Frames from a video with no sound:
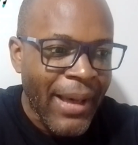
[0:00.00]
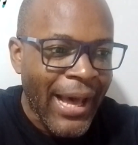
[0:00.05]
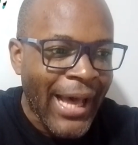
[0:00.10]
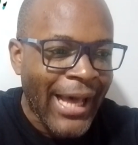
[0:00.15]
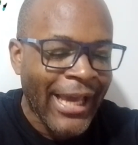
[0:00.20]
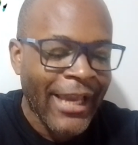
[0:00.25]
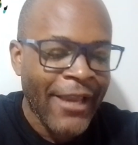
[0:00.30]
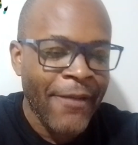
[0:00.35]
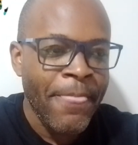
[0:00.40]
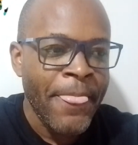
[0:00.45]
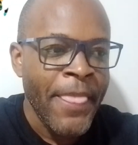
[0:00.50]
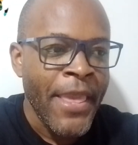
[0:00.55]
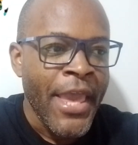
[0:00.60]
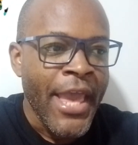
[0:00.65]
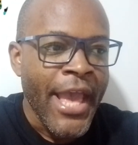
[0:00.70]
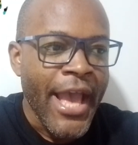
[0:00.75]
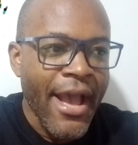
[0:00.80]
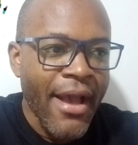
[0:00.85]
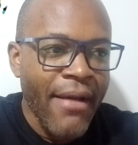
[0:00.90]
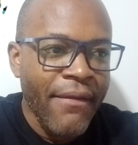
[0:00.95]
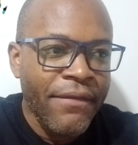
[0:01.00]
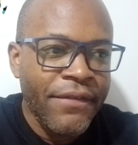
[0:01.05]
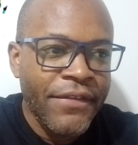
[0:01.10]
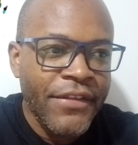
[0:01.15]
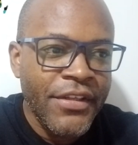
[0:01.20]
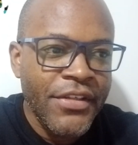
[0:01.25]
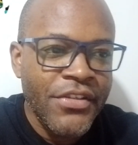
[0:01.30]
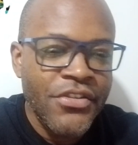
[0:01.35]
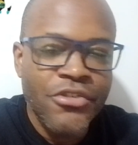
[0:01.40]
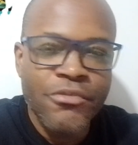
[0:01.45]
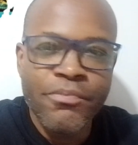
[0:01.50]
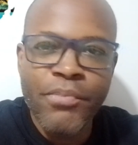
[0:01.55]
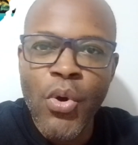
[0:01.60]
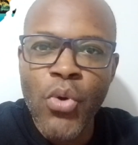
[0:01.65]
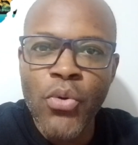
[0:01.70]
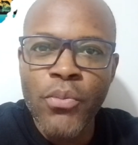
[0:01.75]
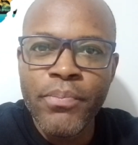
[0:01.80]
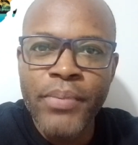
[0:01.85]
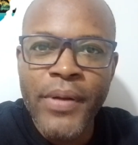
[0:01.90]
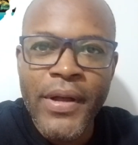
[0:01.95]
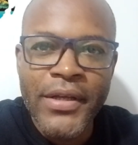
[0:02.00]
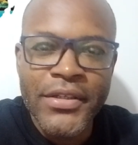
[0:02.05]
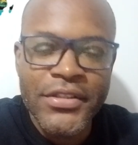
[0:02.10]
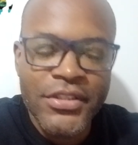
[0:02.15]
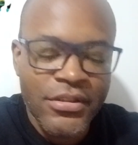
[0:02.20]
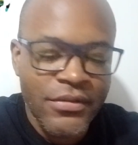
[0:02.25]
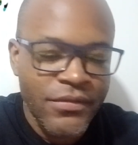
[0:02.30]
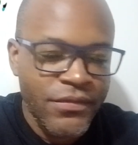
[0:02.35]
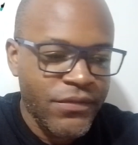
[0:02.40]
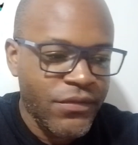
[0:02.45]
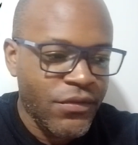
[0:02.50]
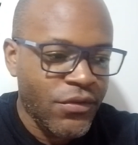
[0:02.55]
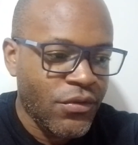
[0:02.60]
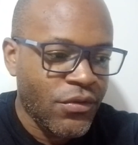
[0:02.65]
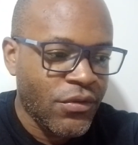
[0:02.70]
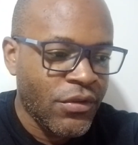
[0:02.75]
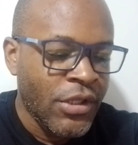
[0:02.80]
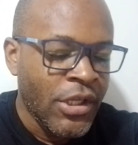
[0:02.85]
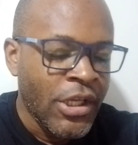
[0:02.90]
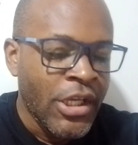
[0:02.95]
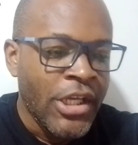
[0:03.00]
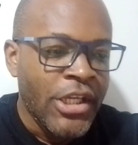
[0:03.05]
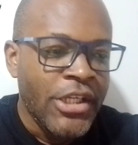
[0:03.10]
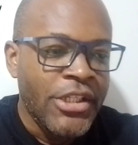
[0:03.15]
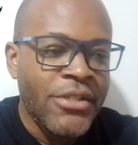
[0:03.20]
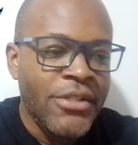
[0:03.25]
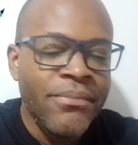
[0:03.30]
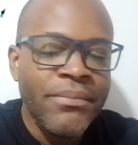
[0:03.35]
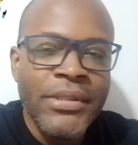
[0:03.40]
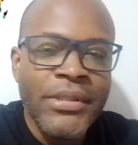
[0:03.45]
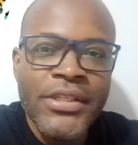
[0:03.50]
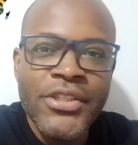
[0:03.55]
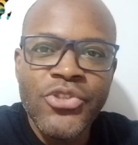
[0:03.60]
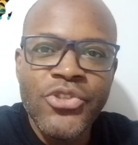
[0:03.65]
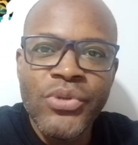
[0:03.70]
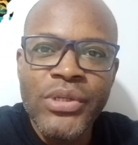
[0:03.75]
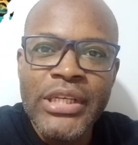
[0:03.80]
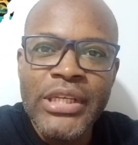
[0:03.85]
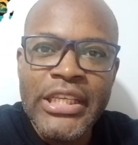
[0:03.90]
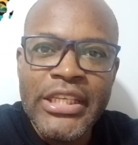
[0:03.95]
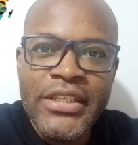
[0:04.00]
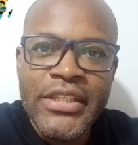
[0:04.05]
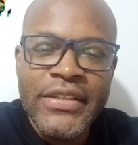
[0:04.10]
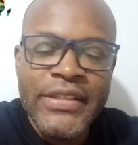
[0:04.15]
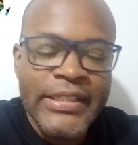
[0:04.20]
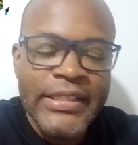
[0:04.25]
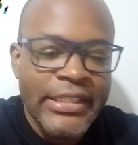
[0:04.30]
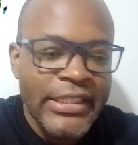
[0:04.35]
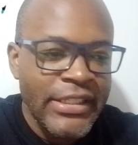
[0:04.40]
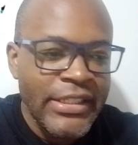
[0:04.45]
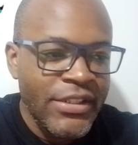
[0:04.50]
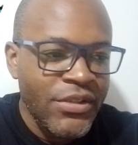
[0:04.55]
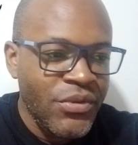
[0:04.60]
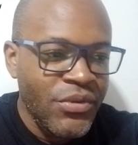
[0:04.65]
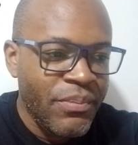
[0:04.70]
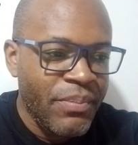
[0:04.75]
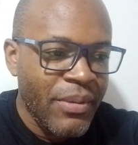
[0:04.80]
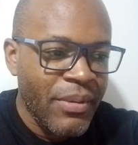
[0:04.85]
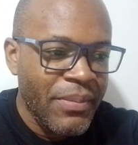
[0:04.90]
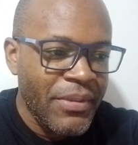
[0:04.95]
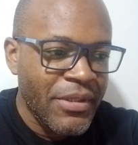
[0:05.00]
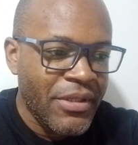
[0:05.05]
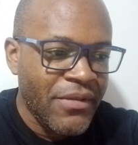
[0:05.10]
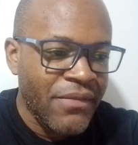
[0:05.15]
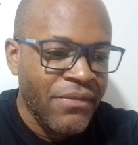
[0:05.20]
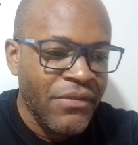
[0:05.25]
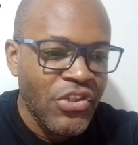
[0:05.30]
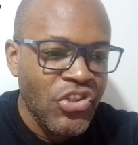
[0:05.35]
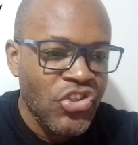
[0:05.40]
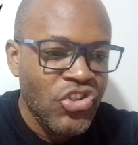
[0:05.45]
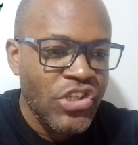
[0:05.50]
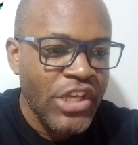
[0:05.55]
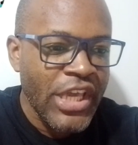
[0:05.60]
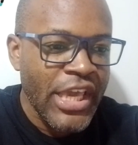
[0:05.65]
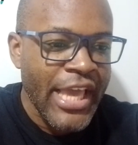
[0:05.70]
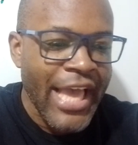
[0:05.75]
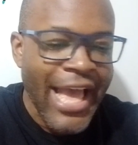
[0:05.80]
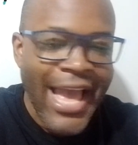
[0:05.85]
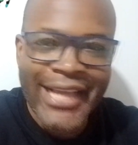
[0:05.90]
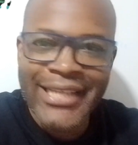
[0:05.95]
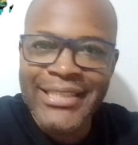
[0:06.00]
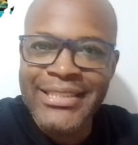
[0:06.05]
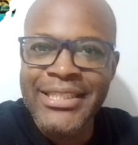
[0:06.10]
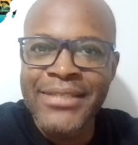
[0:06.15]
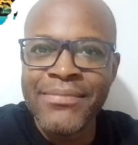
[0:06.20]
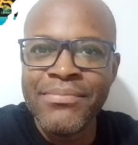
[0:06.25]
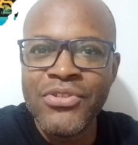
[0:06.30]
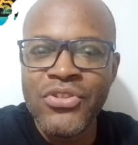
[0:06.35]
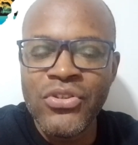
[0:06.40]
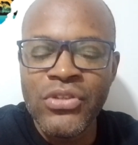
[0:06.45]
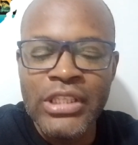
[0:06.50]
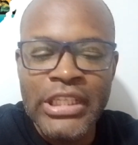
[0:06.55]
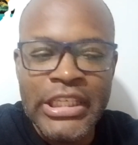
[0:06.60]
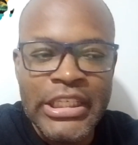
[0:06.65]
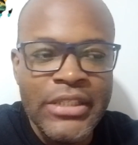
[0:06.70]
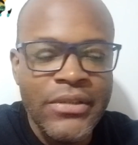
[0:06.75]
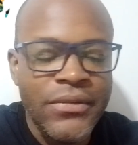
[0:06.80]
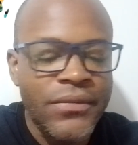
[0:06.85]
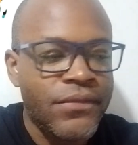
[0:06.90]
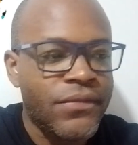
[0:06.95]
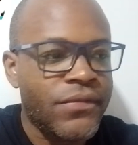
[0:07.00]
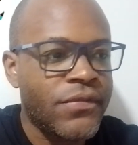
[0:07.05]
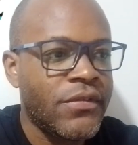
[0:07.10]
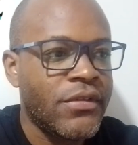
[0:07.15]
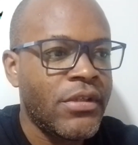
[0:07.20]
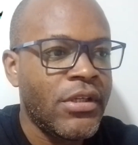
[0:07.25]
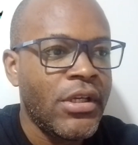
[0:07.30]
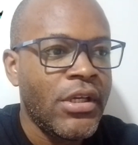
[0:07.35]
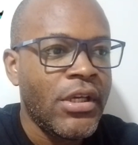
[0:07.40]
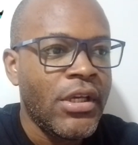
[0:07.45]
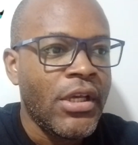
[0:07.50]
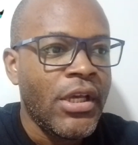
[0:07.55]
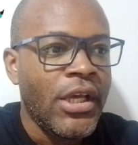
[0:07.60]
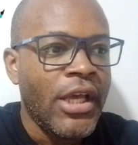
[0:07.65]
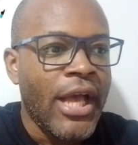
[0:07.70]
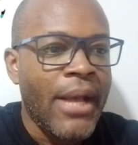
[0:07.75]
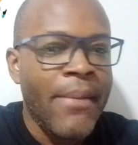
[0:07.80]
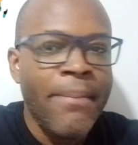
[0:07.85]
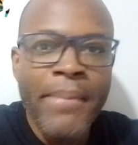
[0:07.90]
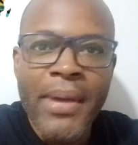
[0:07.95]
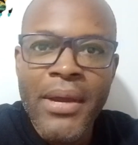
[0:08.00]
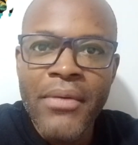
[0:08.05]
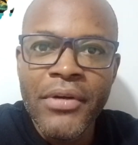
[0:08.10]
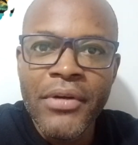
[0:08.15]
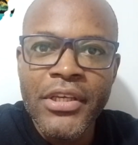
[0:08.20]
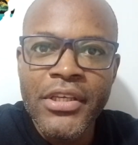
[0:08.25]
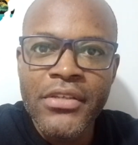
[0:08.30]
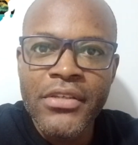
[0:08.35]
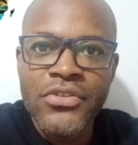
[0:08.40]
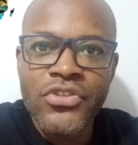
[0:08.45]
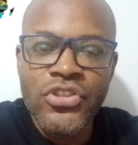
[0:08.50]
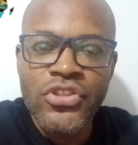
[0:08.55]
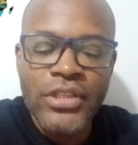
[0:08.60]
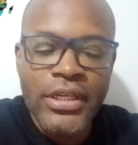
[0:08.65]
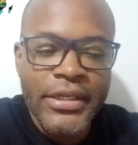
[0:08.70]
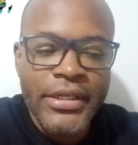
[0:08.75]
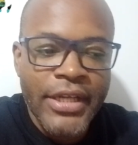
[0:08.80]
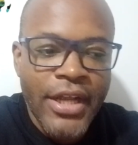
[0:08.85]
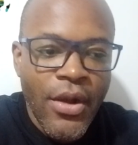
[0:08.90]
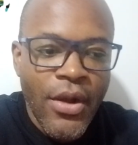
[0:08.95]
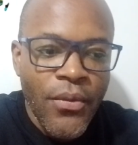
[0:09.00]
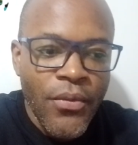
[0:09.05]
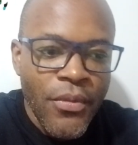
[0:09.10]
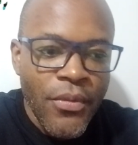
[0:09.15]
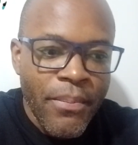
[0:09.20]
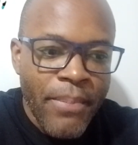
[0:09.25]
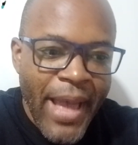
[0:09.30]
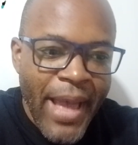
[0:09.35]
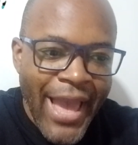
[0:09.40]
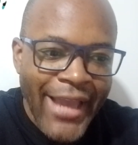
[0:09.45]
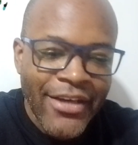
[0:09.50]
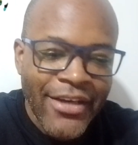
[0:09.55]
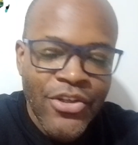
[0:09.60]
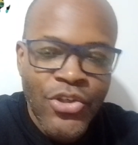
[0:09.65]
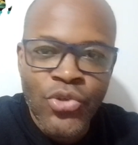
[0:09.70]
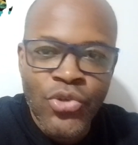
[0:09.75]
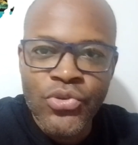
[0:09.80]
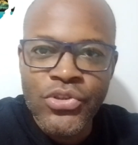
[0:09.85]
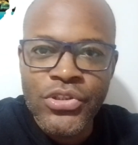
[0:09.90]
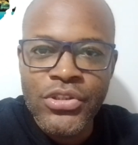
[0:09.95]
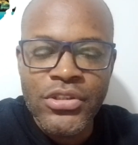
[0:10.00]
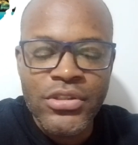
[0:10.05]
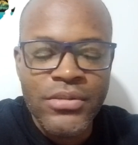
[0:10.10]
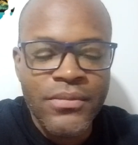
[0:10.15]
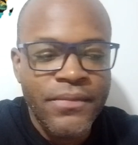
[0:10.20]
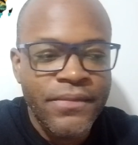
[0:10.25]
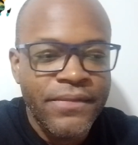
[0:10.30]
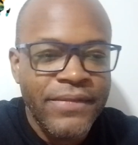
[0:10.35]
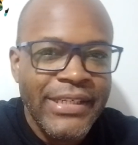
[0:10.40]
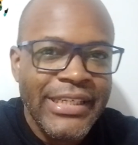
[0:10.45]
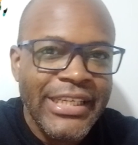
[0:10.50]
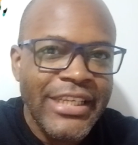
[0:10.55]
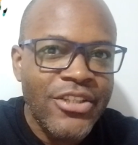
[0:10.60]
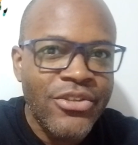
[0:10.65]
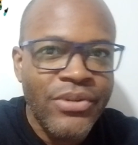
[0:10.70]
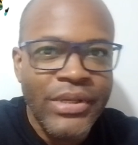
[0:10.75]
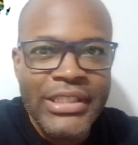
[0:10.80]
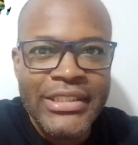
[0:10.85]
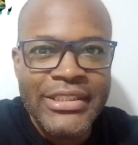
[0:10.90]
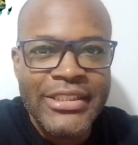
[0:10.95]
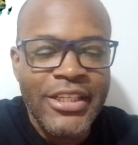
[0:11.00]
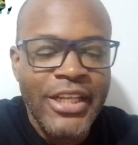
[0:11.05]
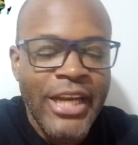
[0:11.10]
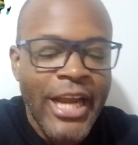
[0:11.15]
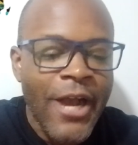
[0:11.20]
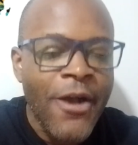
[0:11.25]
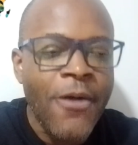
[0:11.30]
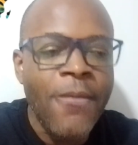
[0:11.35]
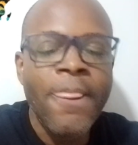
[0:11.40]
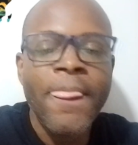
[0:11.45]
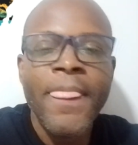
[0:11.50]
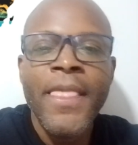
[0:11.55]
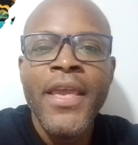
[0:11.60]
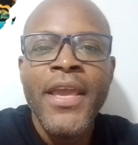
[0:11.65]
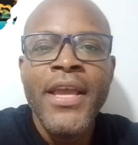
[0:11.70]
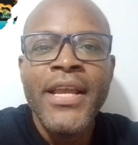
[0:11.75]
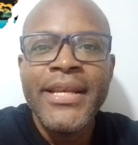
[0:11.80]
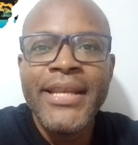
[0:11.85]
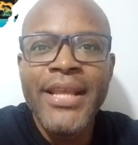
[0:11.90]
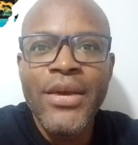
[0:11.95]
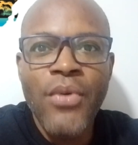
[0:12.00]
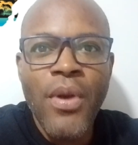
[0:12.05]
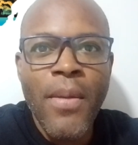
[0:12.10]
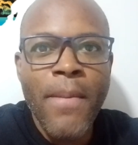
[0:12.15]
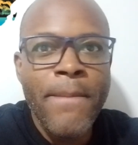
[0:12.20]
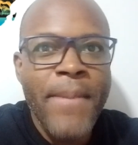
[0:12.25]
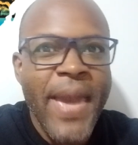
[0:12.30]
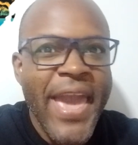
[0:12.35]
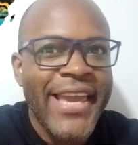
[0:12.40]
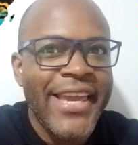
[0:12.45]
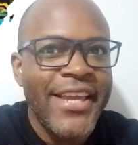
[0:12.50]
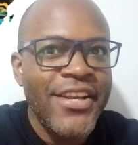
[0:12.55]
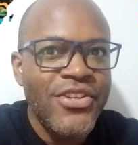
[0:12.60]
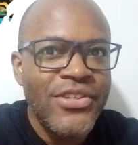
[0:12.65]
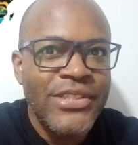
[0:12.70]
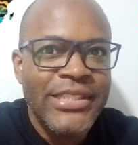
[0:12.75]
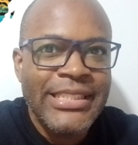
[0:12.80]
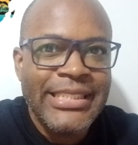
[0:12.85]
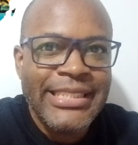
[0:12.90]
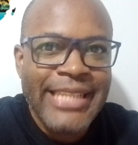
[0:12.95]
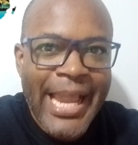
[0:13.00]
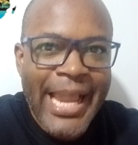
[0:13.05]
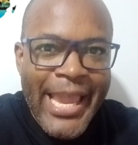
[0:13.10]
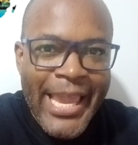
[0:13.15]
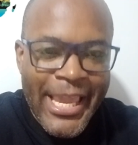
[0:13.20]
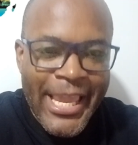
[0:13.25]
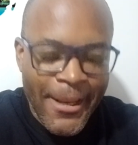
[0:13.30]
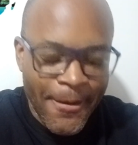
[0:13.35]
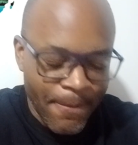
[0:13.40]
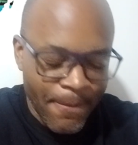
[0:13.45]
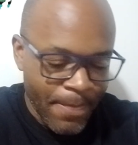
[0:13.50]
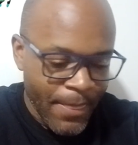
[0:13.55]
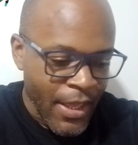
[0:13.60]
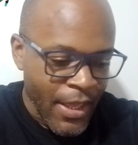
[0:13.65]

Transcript: by, after the spokesperson for the military leader in the Republic of Niger asked them to leave, Americans started going back using some funny, crazy, you know, they were begging to stay.